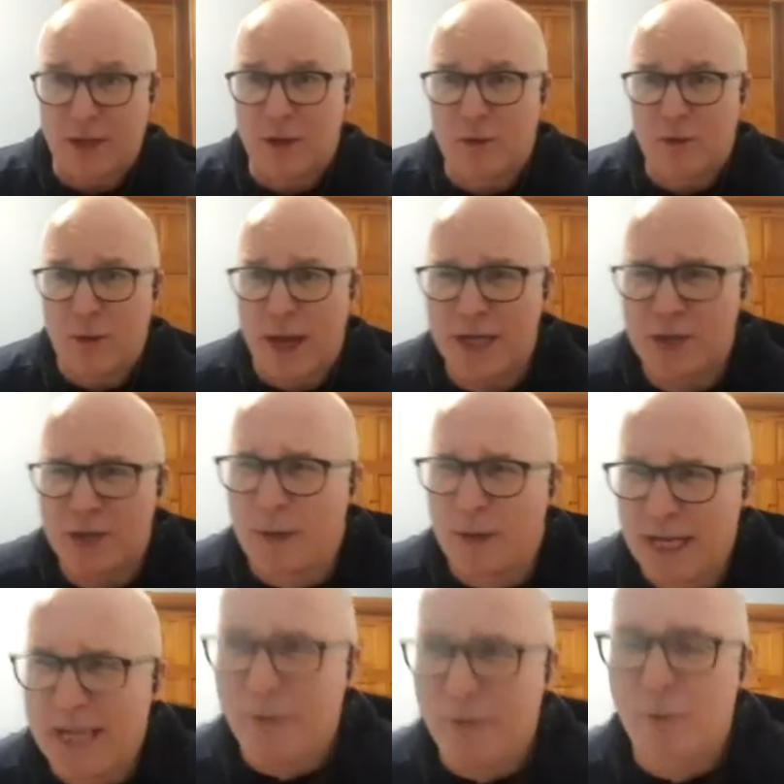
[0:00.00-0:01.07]
in 20,
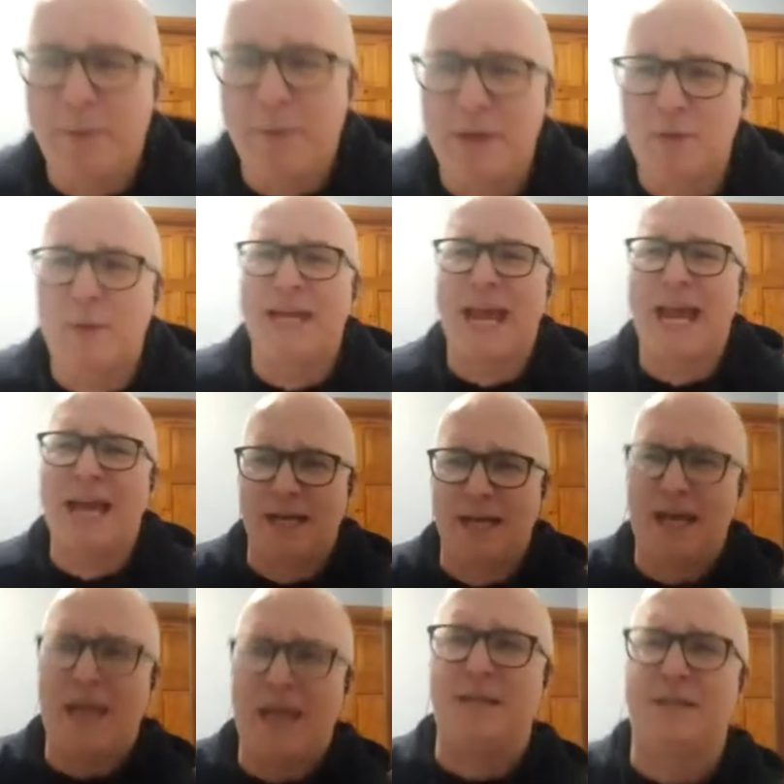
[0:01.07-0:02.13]
20 would it be
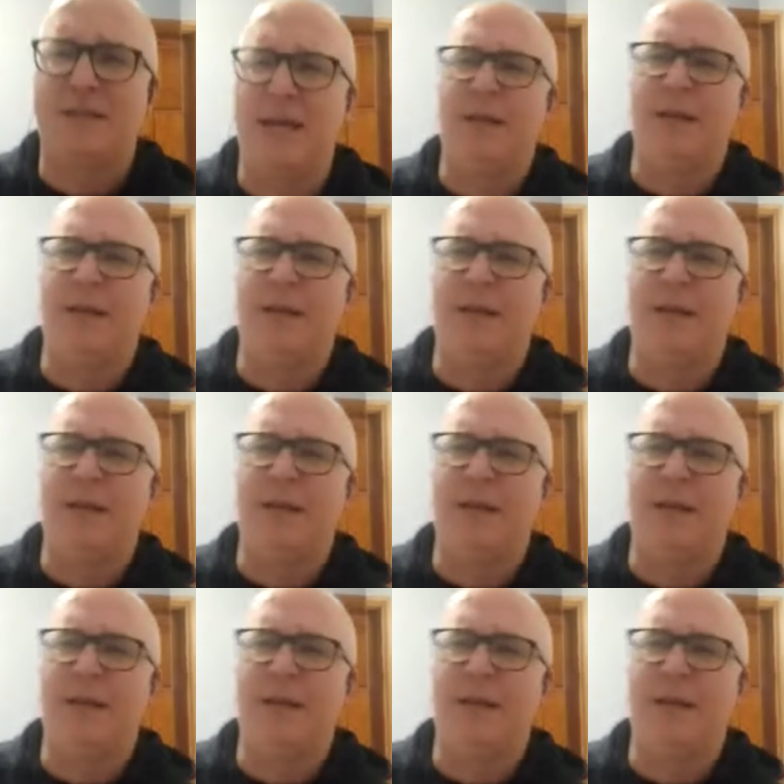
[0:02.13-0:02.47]
2018